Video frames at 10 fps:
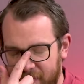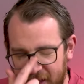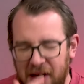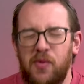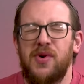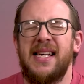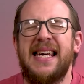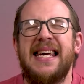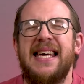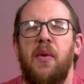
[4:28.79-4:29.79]
He
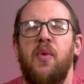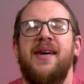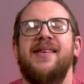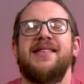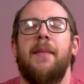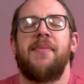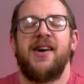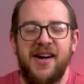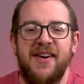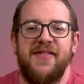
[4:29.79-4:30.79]
was
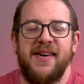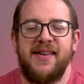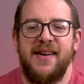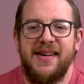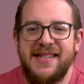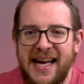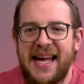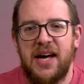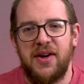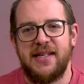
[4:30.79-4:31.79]
perfect.
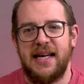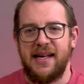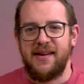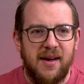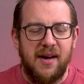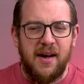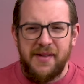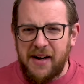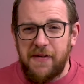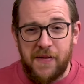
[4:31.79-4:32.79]
10 out of 10.
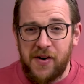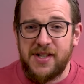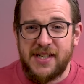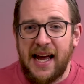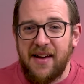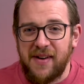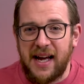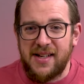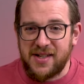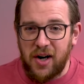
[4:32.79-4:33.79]
That first save
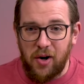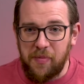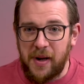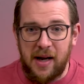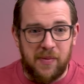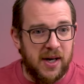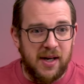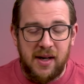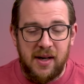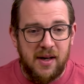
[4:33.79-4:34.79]
against Cole Palmer,
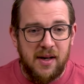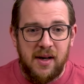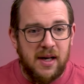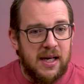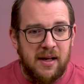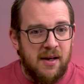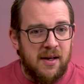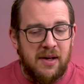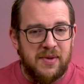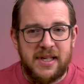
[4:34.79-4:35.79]

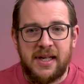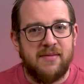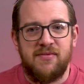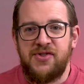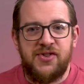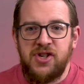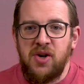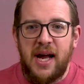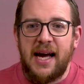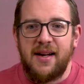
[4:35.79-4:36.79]
that was like
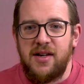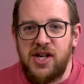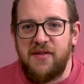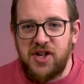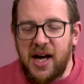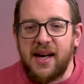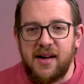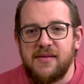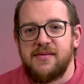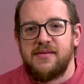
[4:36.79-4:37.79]
Dudek and Shevchenko.